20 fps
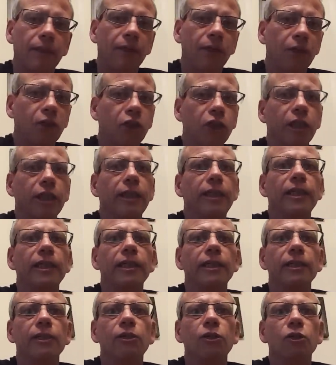RJ
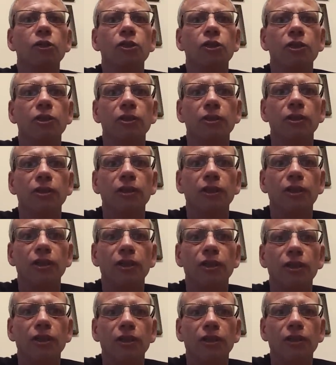got
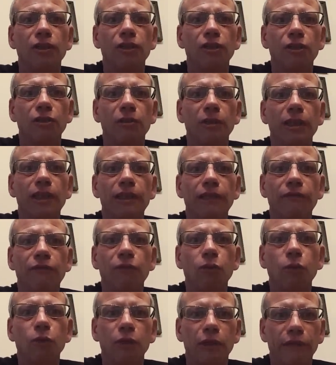
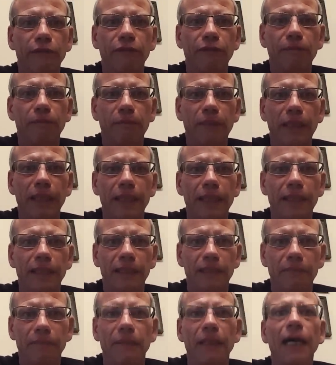24 different
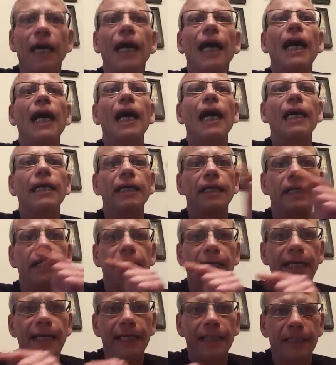beers. And the
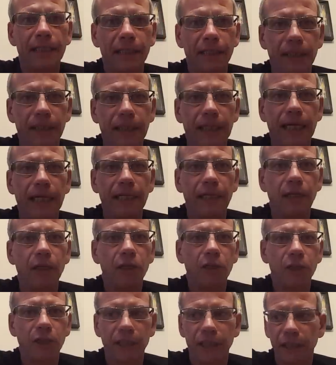next and
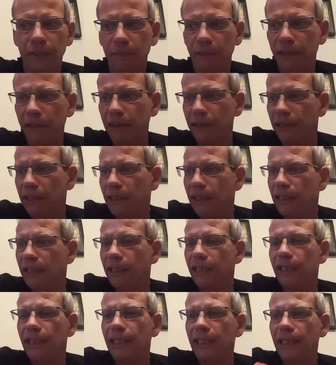last segment
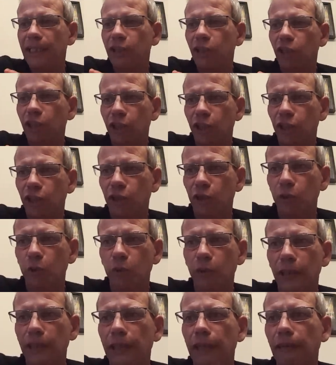is just
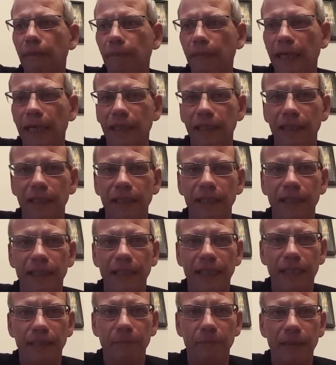talking about
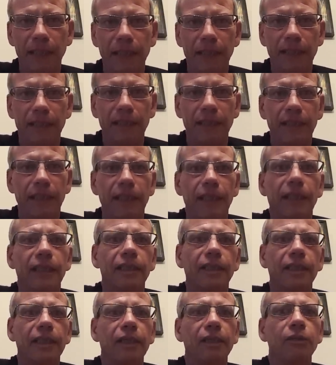said beers.
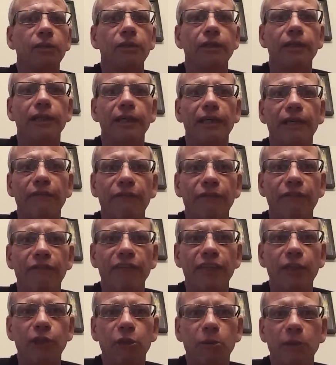So if you
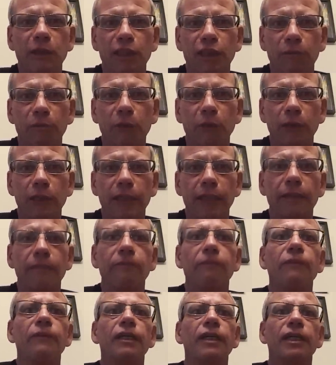finish with the smoking,
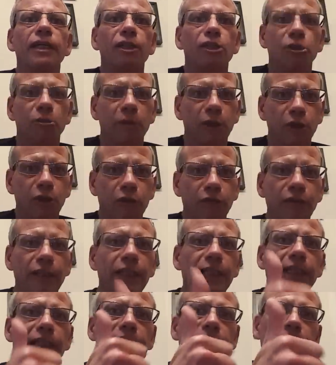switch off
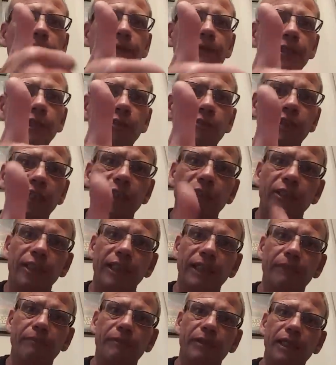now. Give this video a
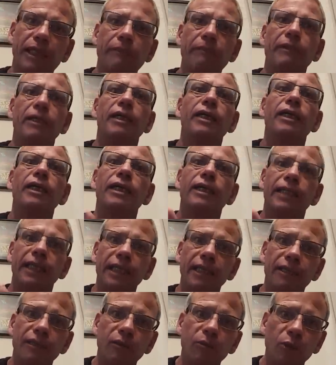thumbs up.
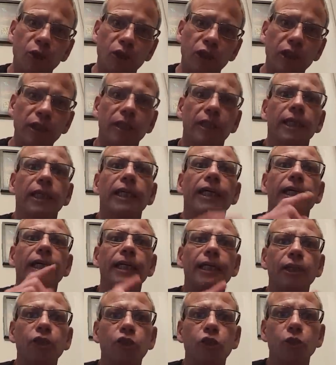Thank you for watching.
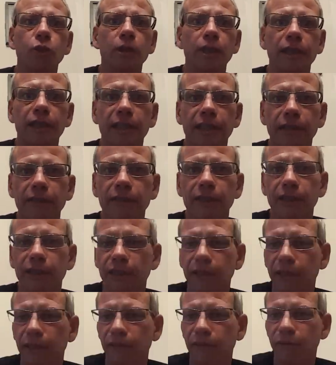Enjoy the
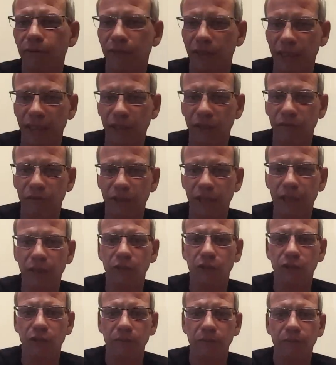series of six
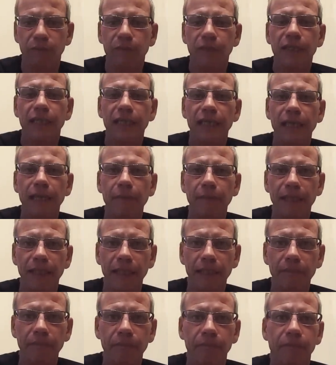videos coming
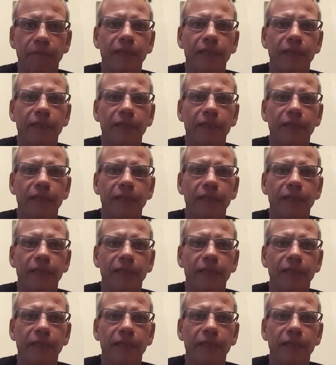up.